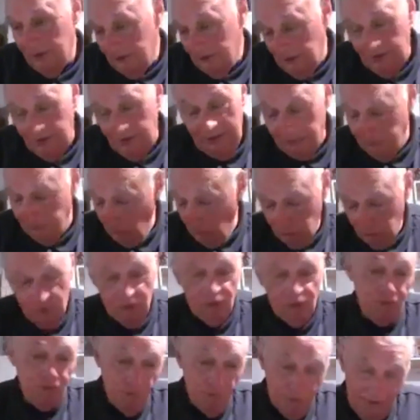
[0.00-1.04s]
they had no
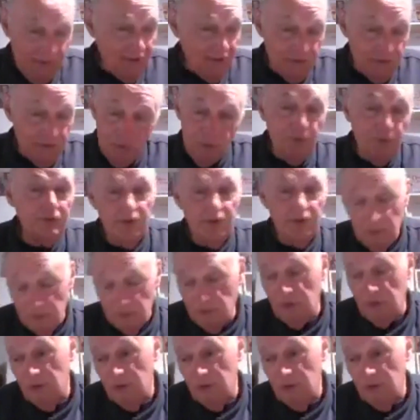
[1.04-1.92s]
children, they had 2 incomes.